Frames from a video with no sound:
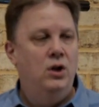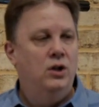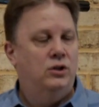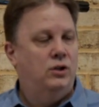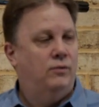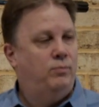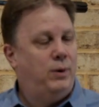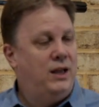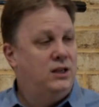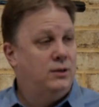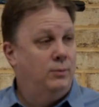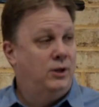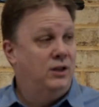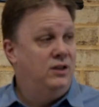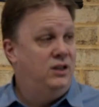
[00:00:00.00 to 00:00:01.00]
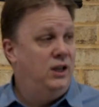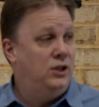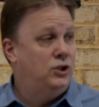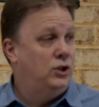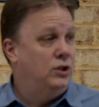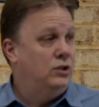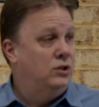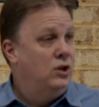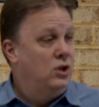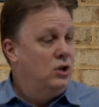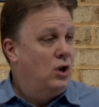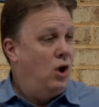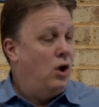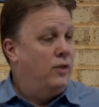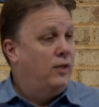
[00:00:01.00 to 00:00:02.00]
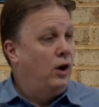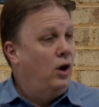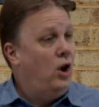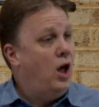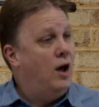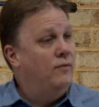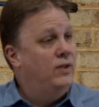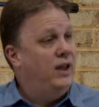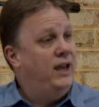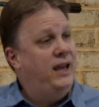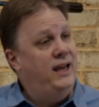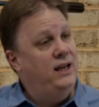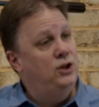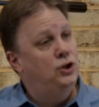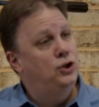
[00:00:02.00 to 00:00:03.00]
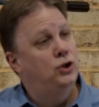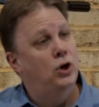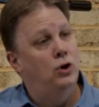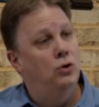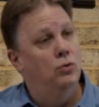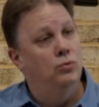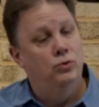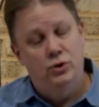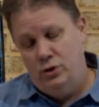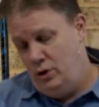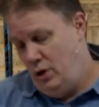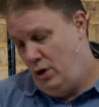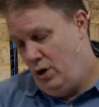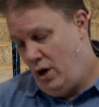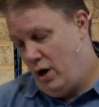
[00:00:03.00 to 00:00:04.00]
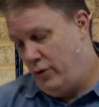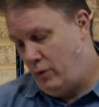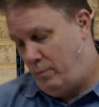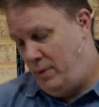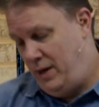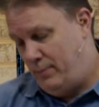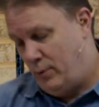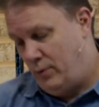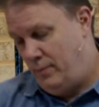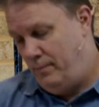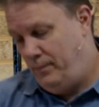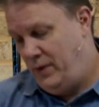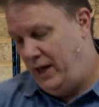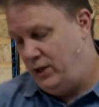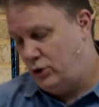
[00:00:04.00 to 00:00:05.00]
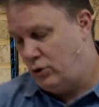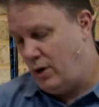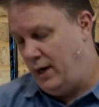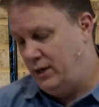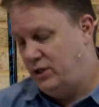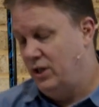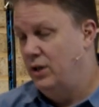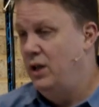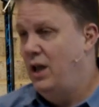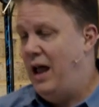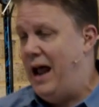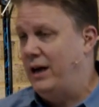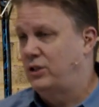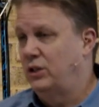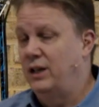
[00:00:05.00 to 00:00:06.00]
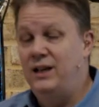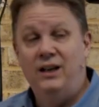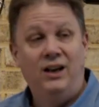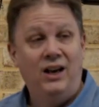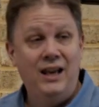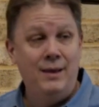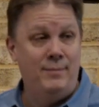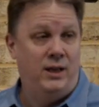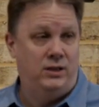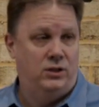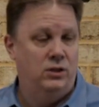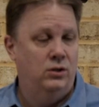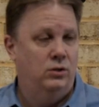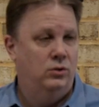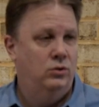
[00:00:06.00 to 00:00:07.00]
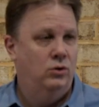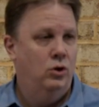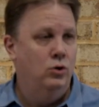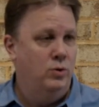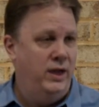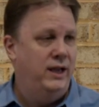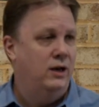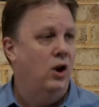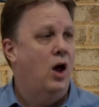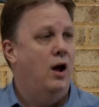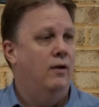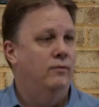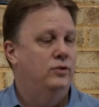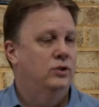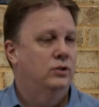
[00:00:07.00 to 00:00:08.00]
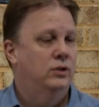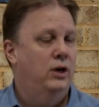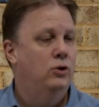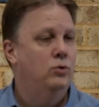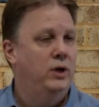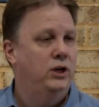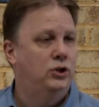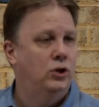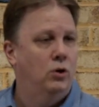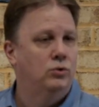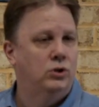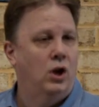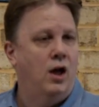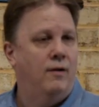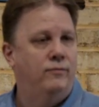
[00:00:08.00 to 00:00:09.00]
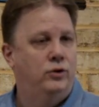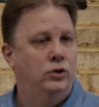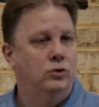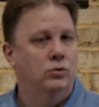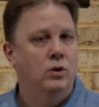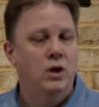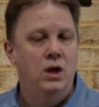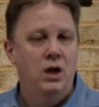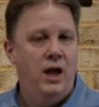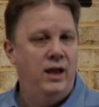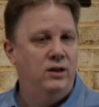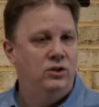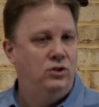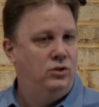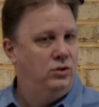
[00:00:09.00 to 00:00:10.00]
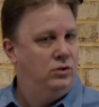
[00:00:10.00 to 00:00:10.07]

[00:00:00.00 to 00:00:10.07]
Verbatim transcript: to place some condition on the love that he shows other people. He's trying to actually limit who he loves and who he shows love to. And